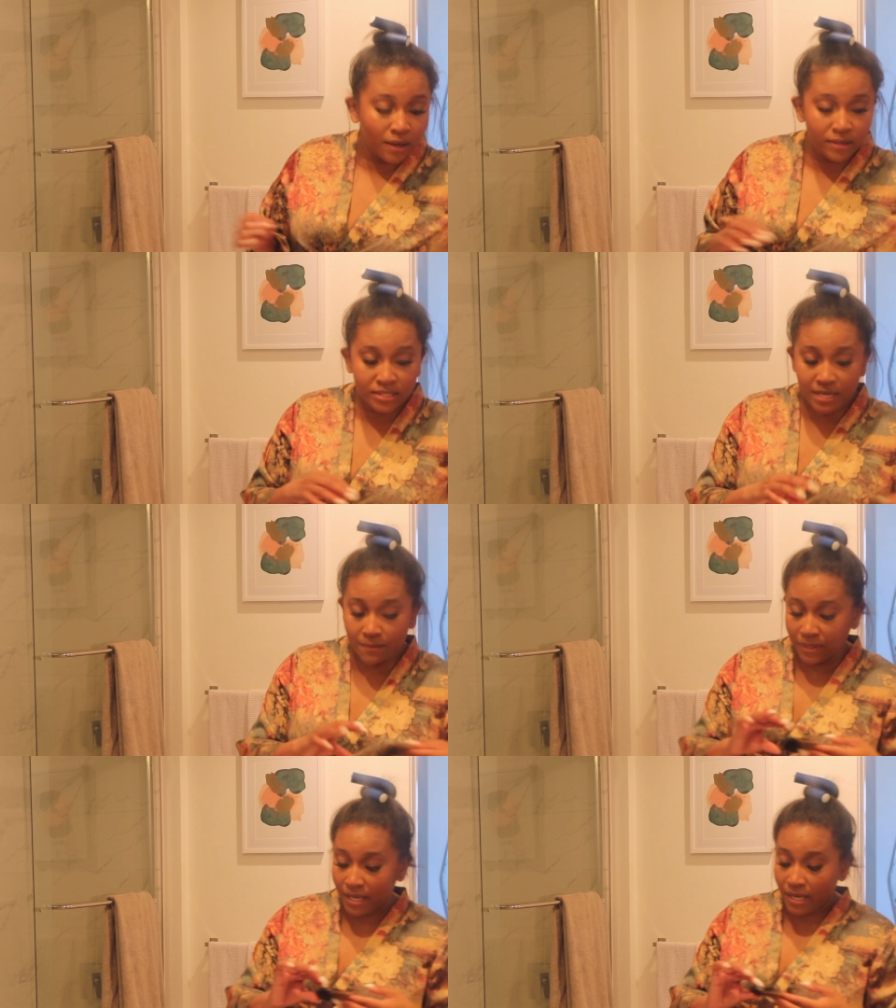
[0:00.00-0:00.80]

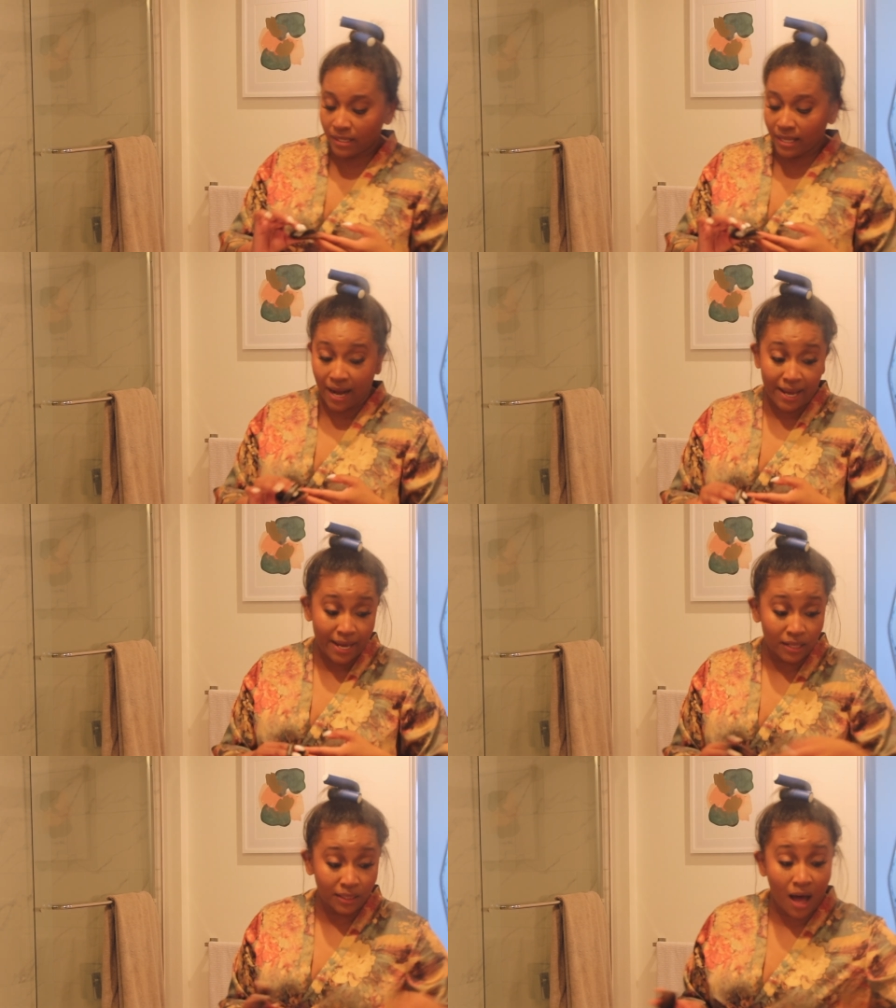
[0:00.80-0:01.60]
Something that I
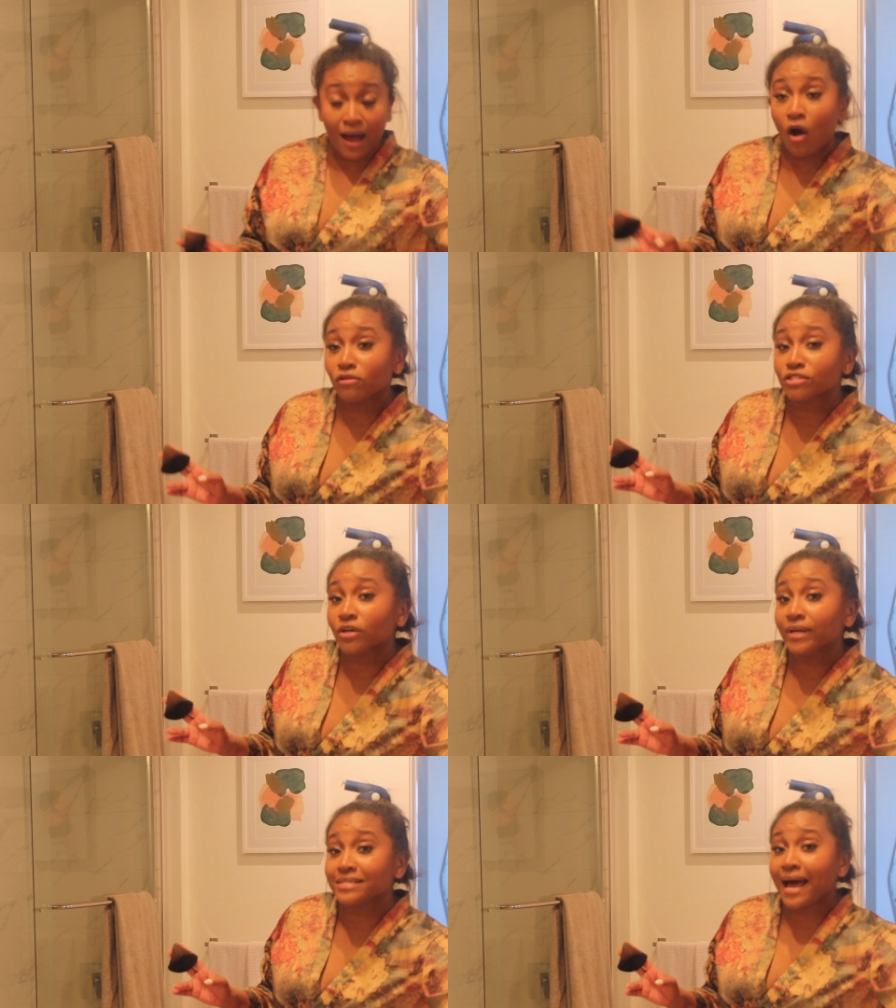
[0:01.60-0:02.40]
get a lot
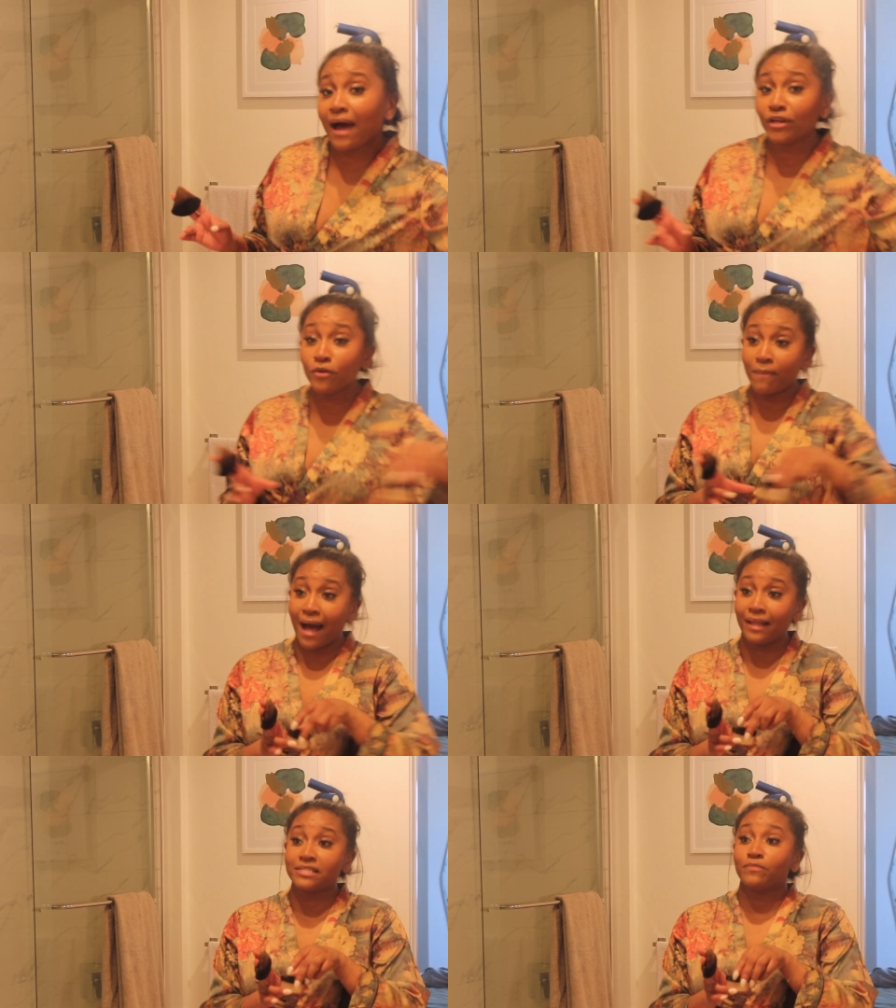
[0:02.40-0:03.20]
also is, how do you
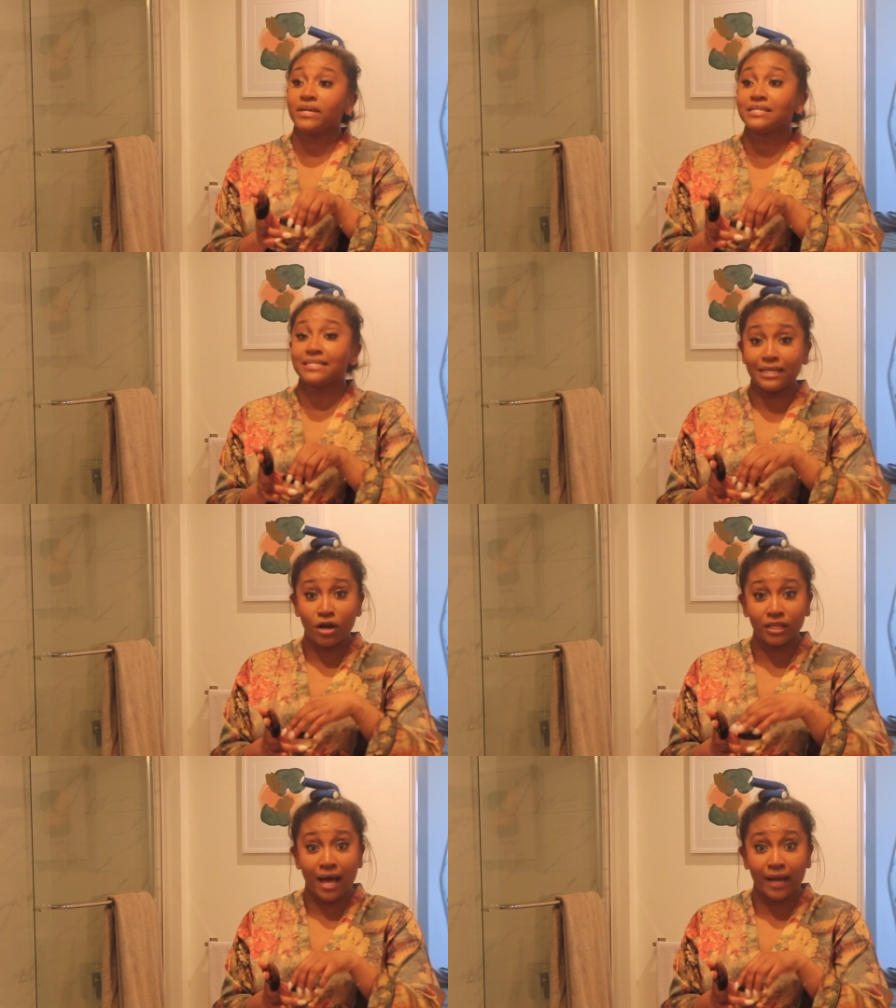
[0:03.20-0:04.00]
balance being seen
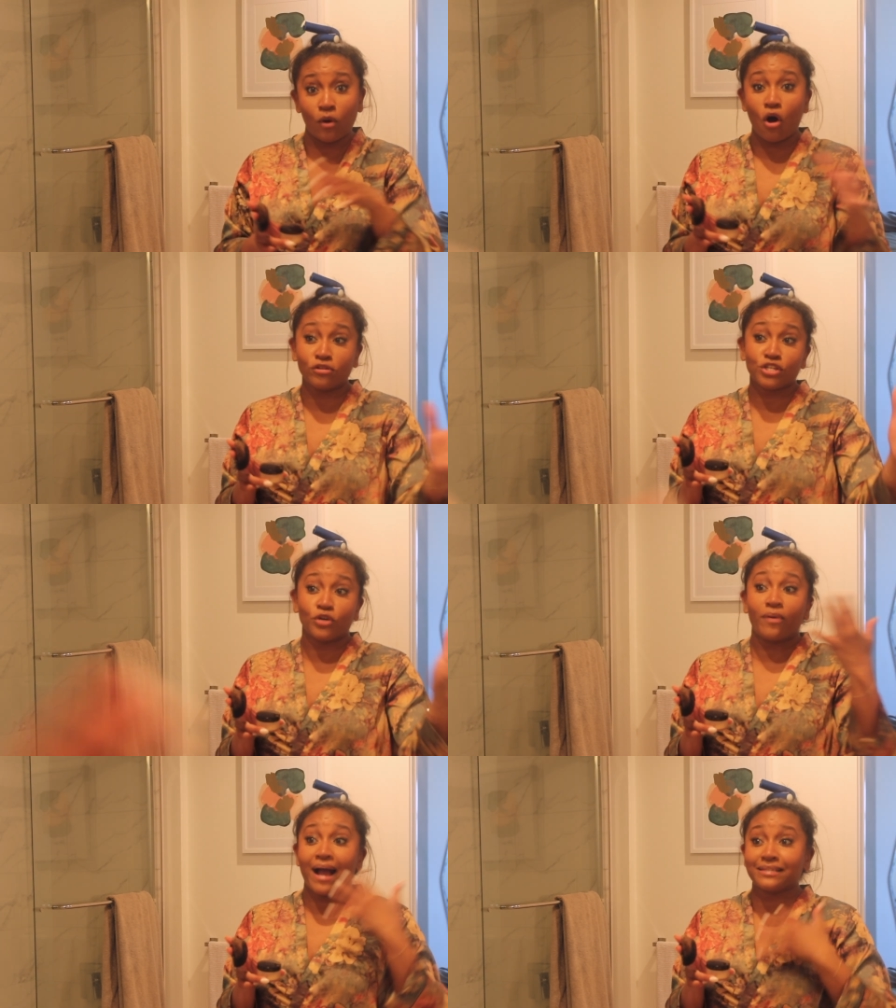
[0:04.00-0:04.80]
online while
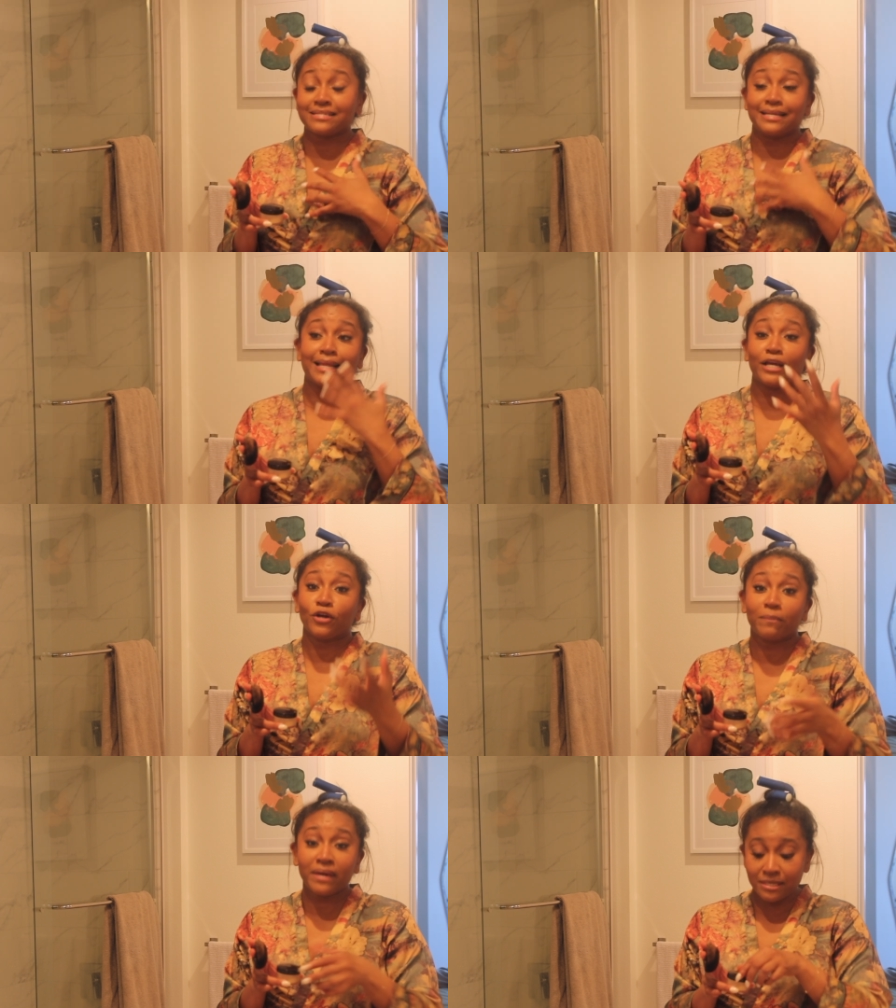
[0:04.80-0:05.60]
also practicing like
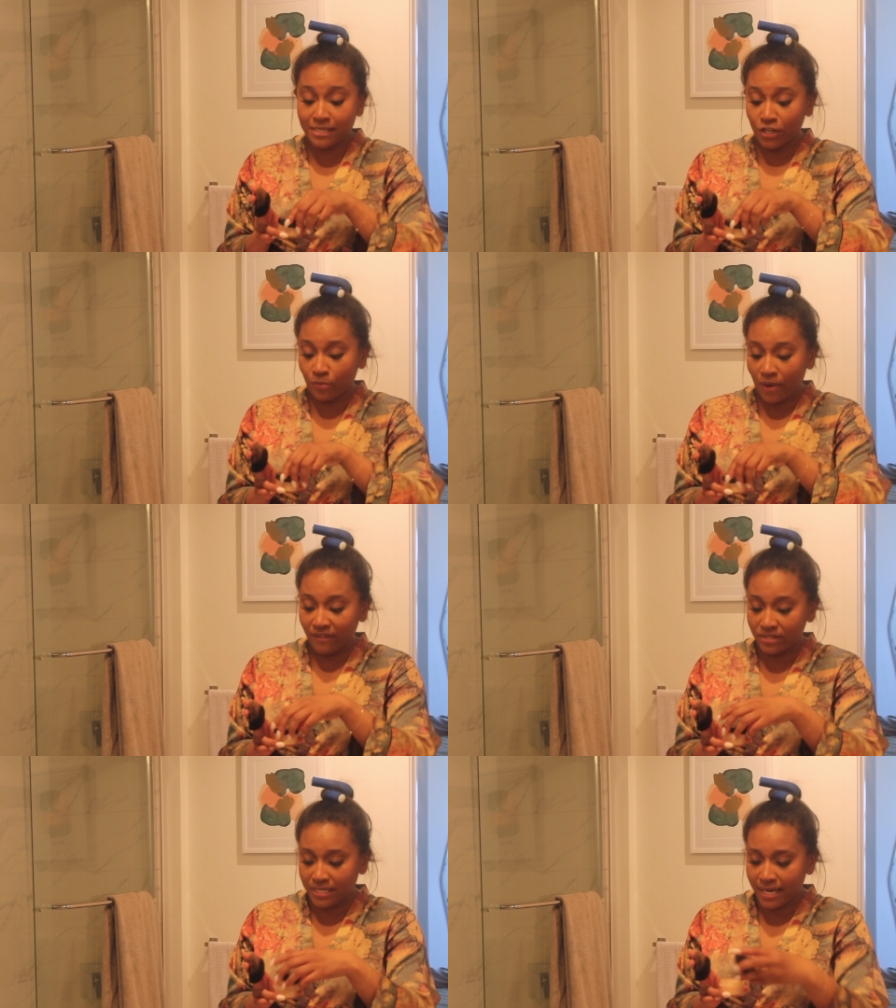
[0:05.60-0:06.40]
your peace and your
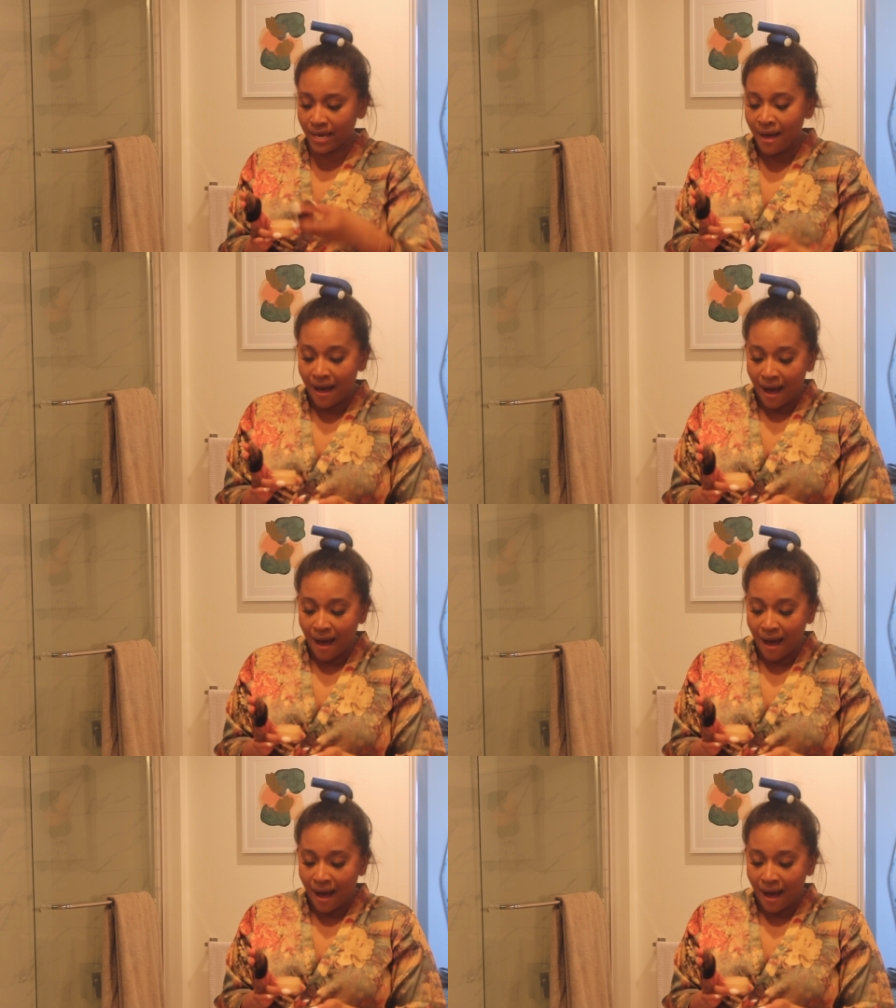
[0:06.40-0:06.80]
privacy?